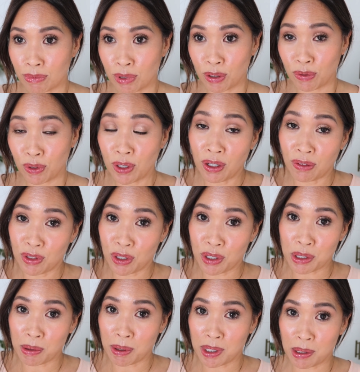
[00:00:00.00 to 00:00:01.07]
so if you have dark
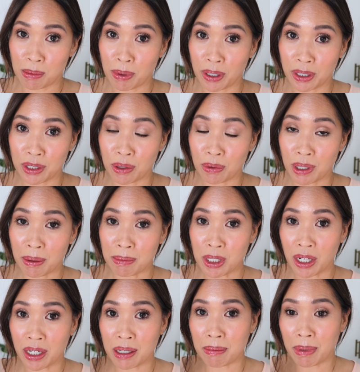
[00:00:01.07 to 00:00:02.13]
spots, you probably know what I'm
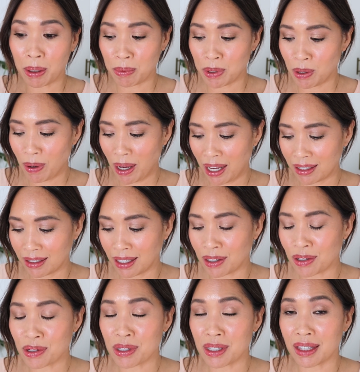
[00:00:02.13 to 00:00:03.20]
talking about. When you add
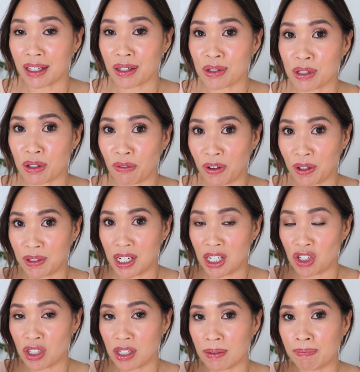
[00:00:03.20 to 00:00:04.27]
layers and layers of
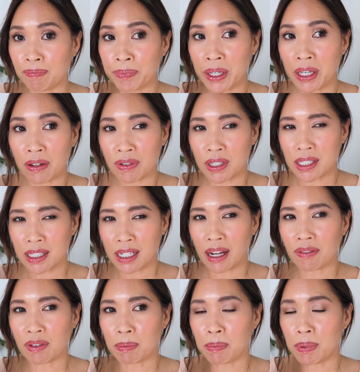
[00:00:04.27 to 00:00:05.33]
foundation, if it doesn't
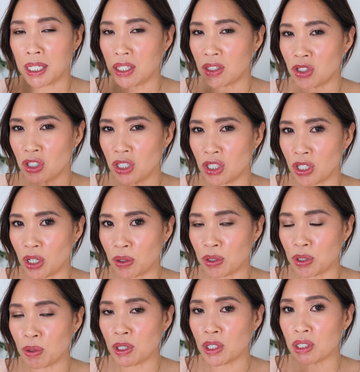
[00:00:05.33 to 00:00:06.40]
have a peachy tone
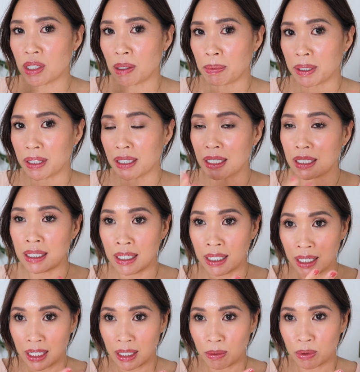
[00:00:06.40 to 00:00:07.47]
to it, typically
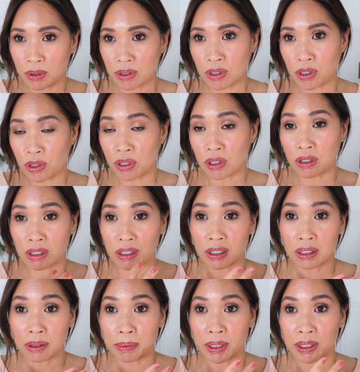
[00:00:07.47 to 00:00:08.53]
it will start to look a
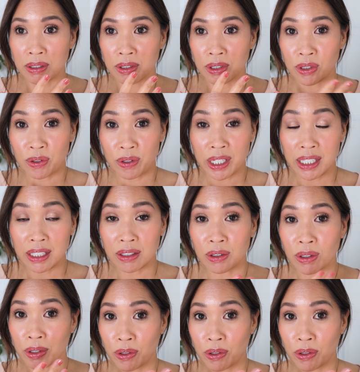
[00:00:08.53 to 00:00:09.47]
little bit green or